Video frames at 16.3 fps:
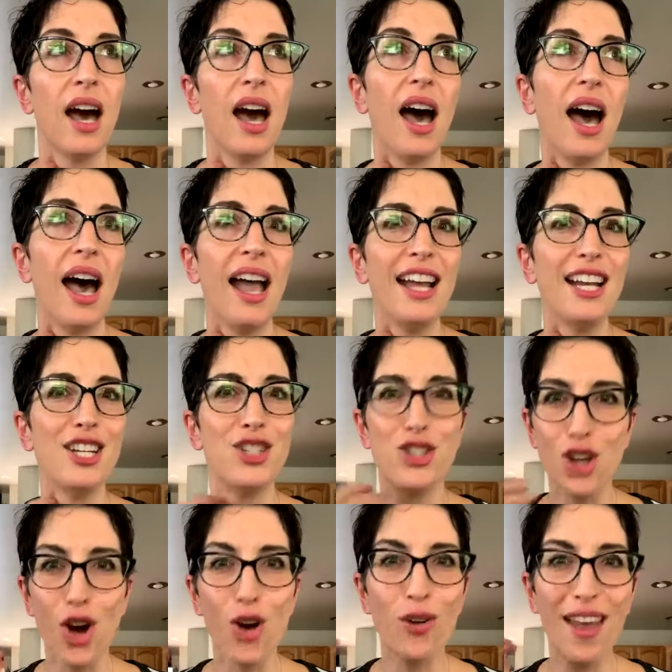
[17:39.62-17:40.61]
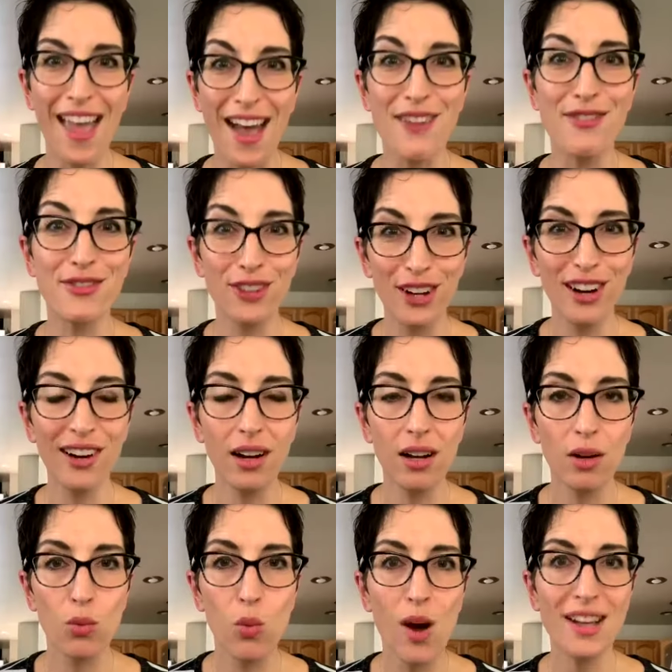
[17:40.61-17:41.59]
I don't
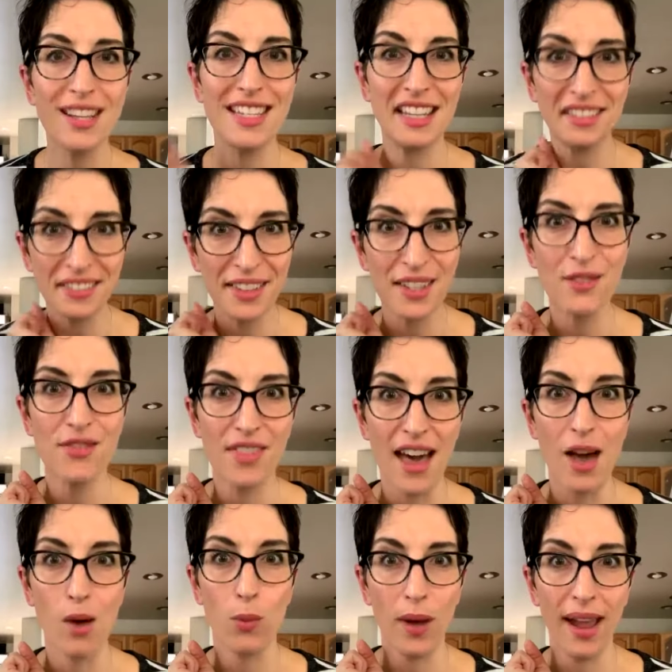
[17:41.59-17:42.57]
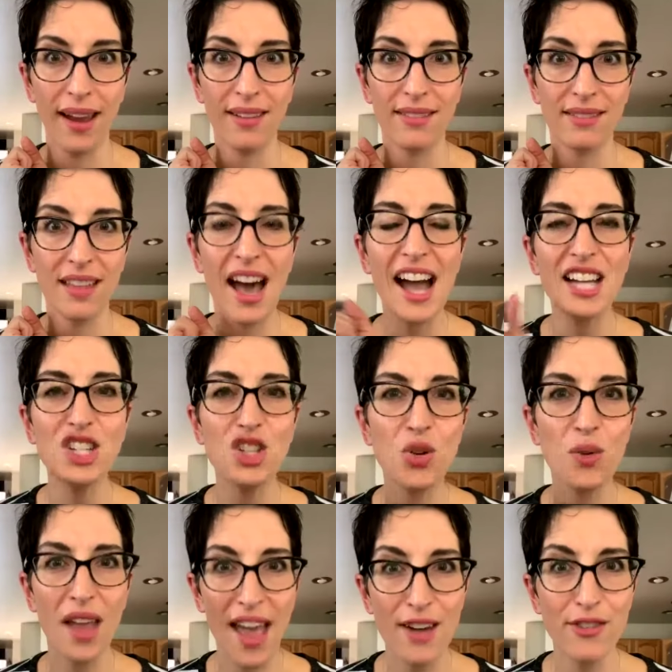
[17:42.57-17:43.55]
ever want to live that way. I
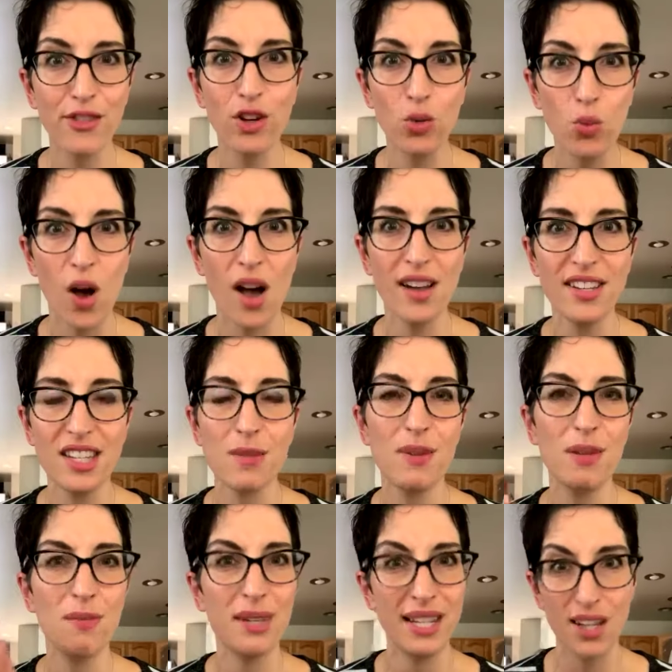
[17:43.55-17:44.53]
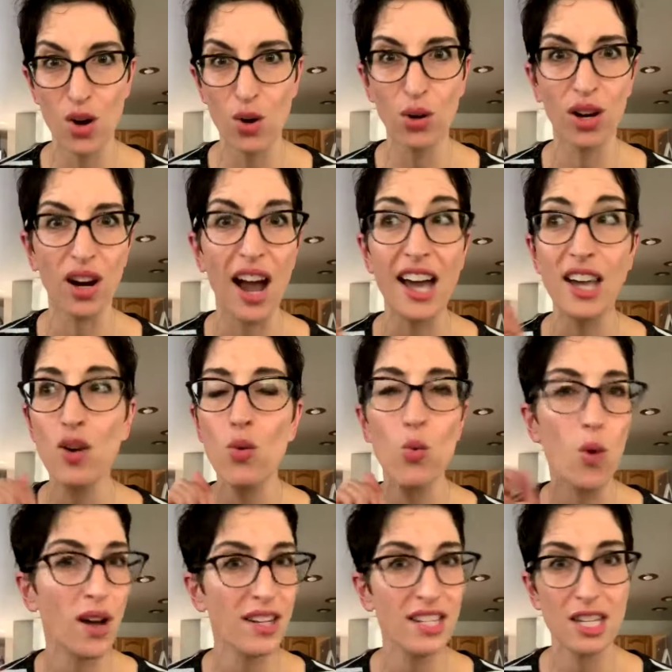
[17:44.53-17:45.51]
don't ever want to be mediocre. I don't
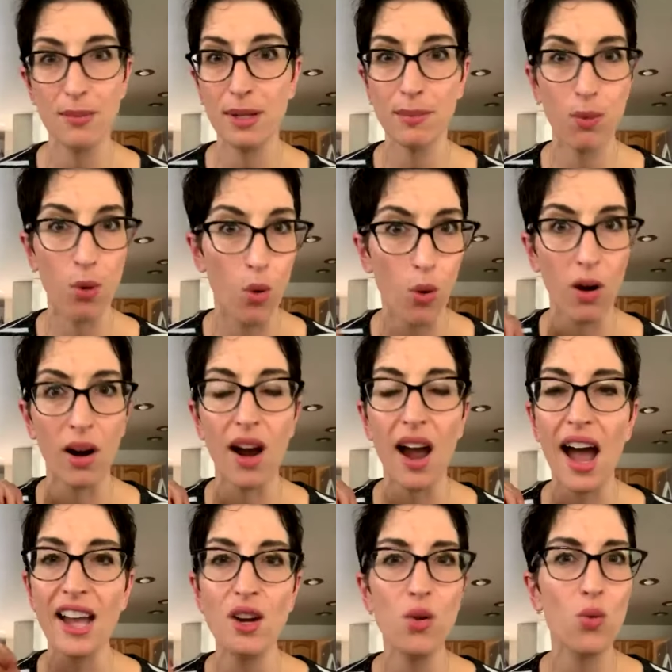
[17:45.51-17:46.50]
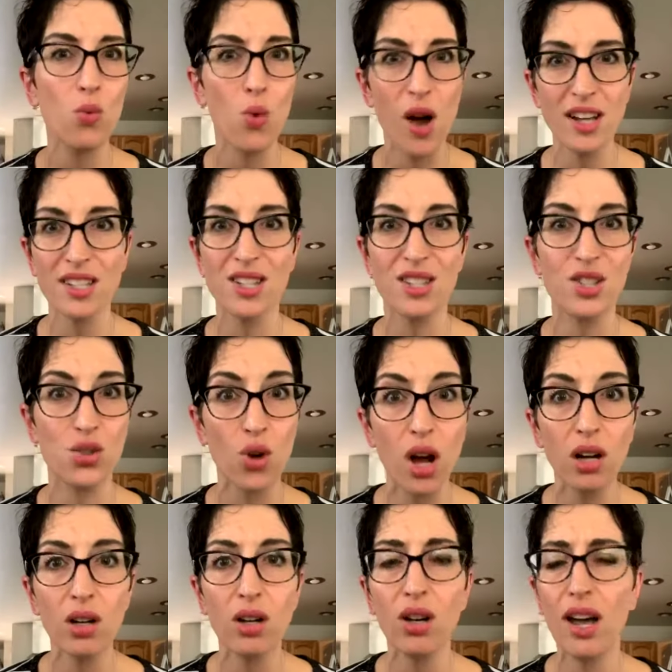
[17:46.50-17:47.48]
want to be poor. I don't want to
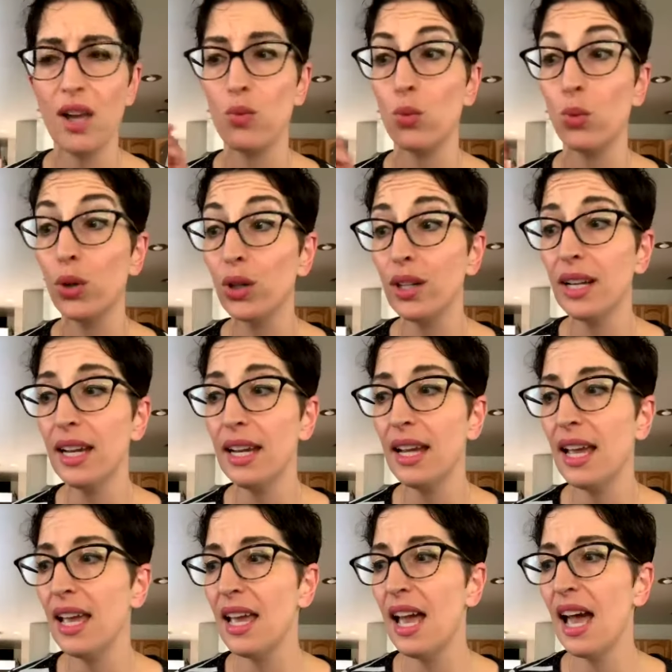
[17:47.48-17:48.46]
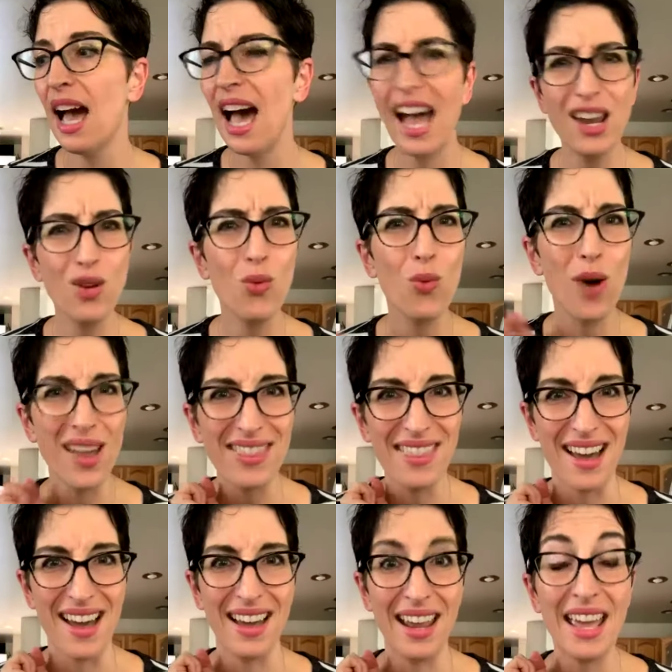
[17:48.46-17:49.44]
struggle and worry. I don't want
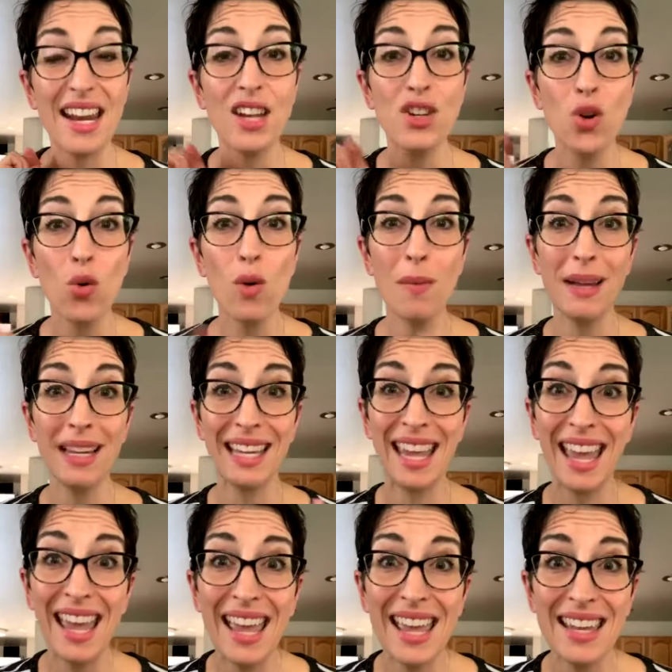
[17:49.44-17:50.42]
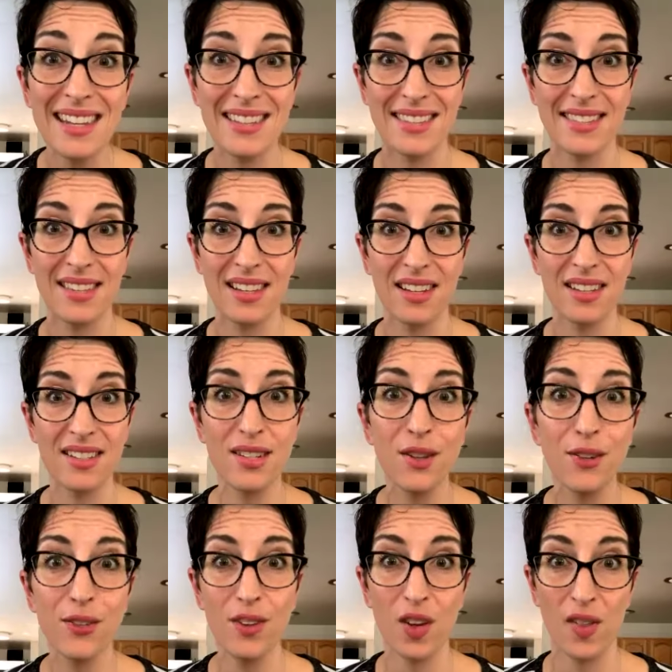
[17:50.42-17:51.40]
that. And I don't want my kids
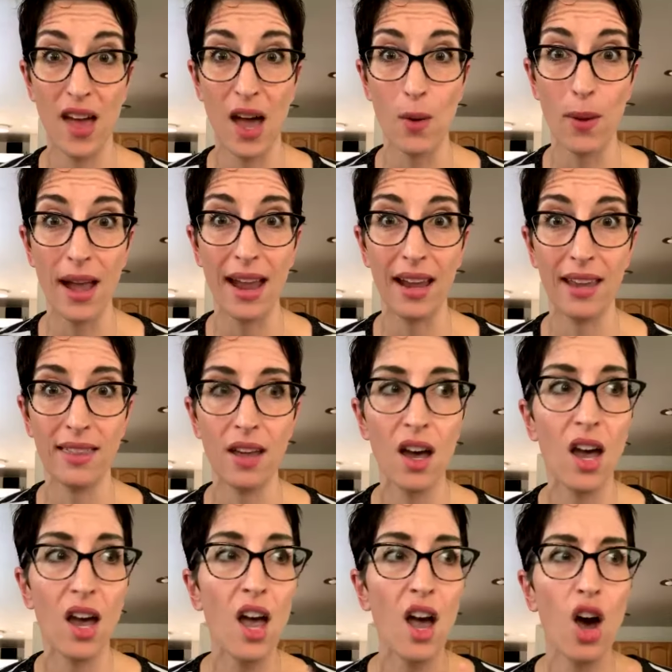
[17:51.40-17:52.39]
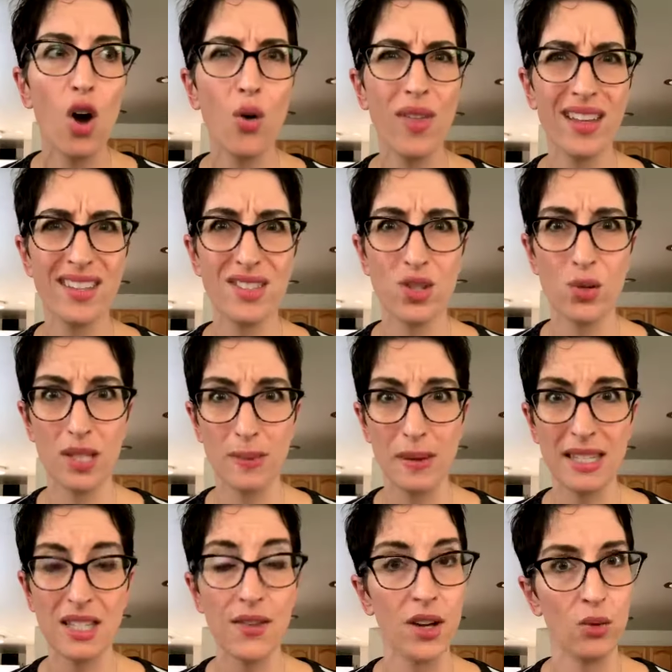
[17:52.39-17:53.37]
to feel that way. Oh, that's too
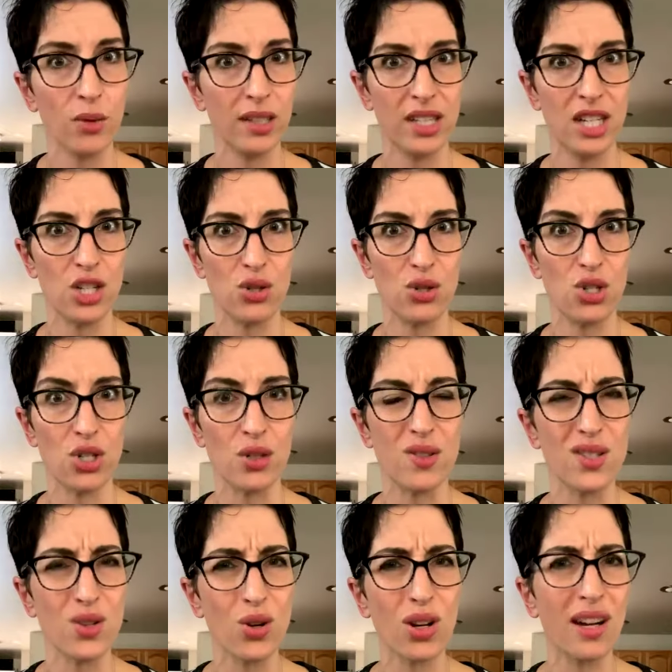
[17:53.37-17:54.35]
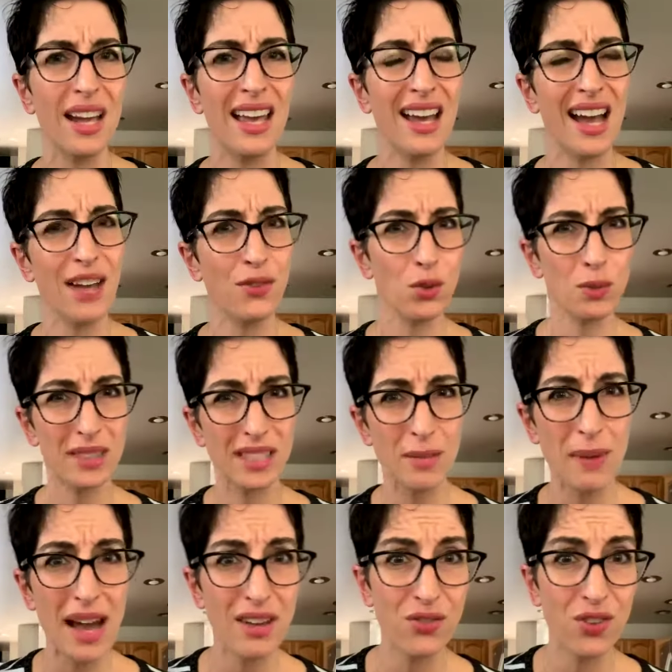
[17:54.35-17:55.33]
expensive. I don't really need new shoes. Or I feel really
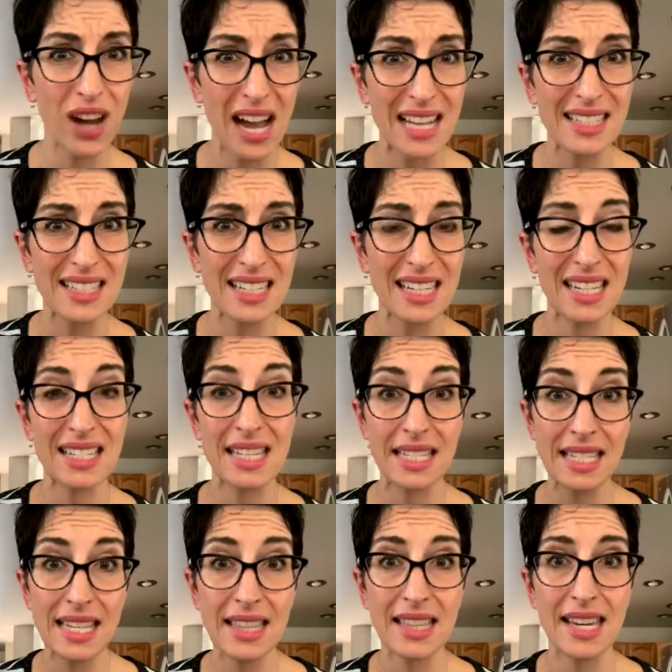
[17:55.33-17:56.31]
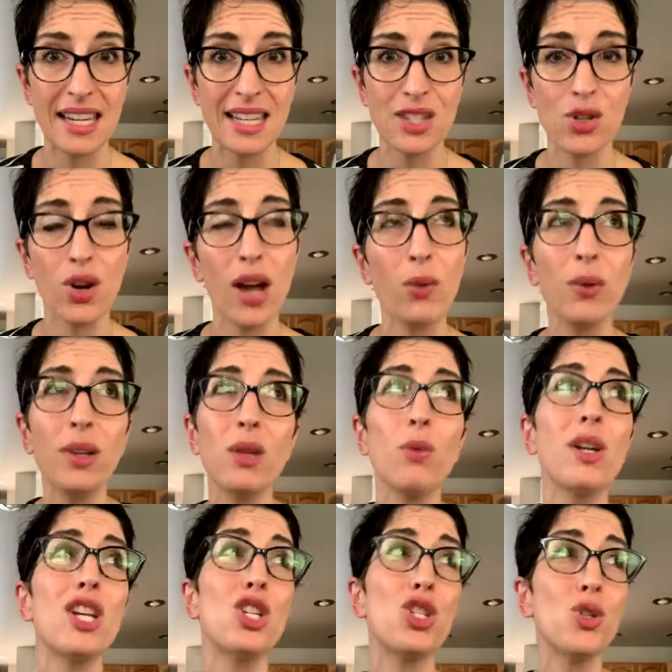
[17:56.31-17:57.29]
bad for asking because I need this. Or I really
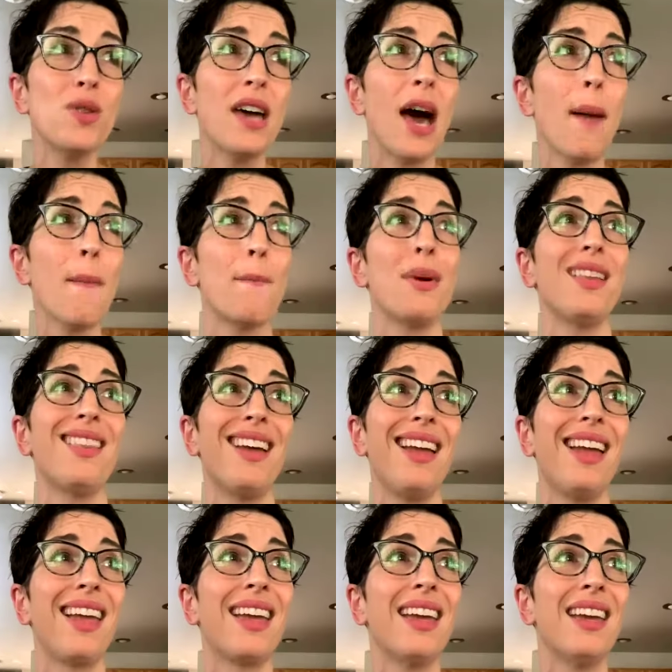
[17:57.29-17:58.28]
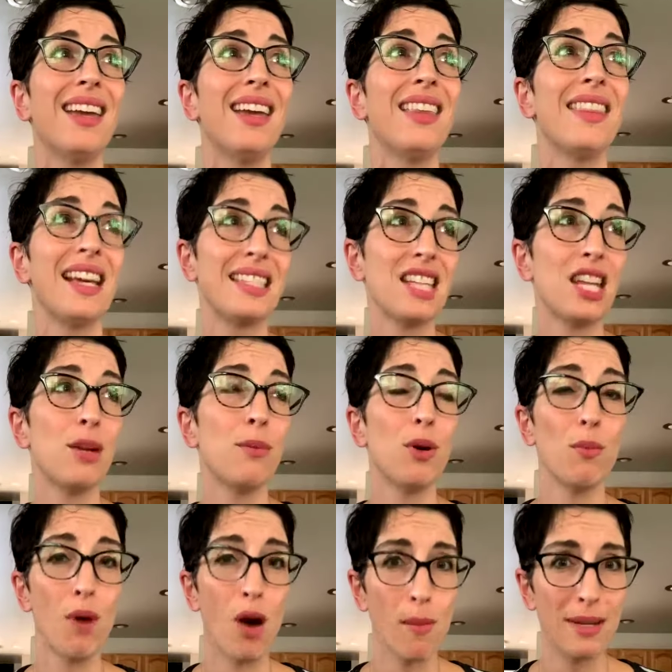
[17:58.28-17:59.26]
want to do that, but like, that's going to
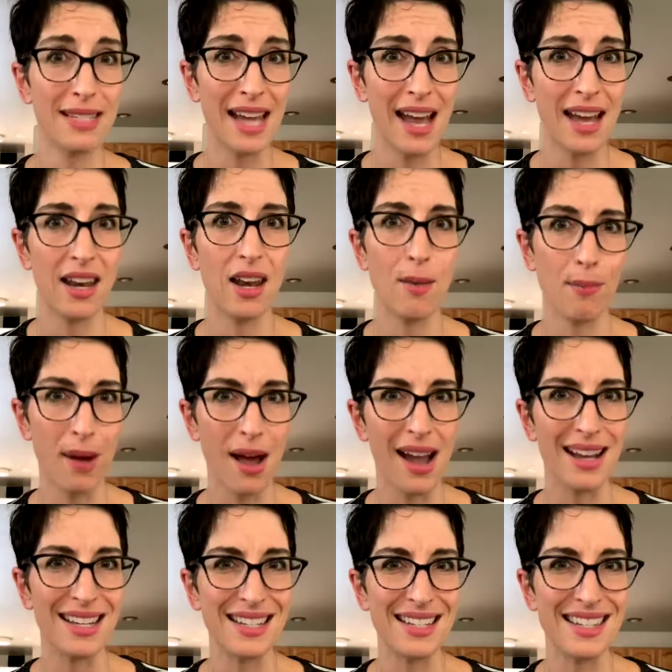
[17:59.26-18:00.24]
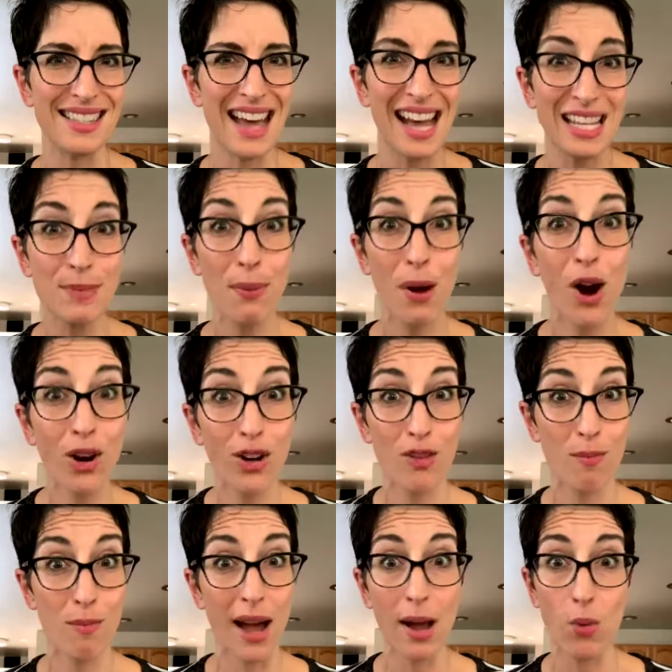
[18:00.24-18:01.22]
put mom and dad in a bind. That's part
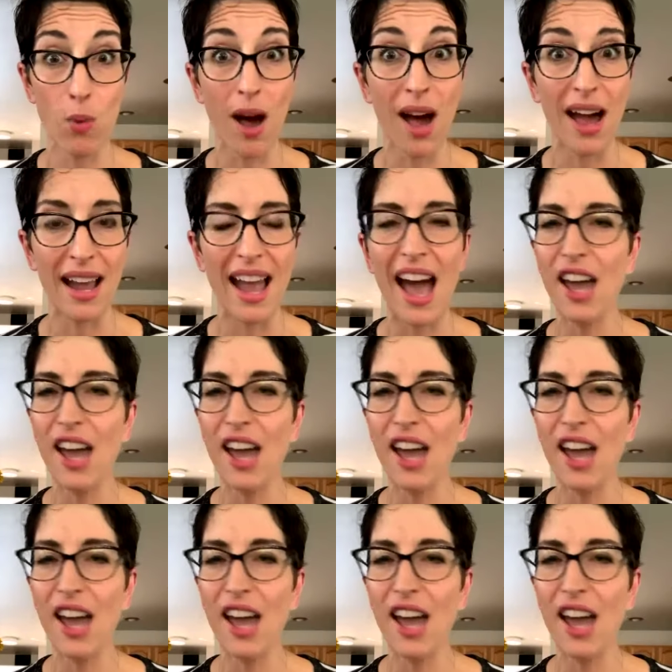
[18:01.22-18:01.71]
of my why.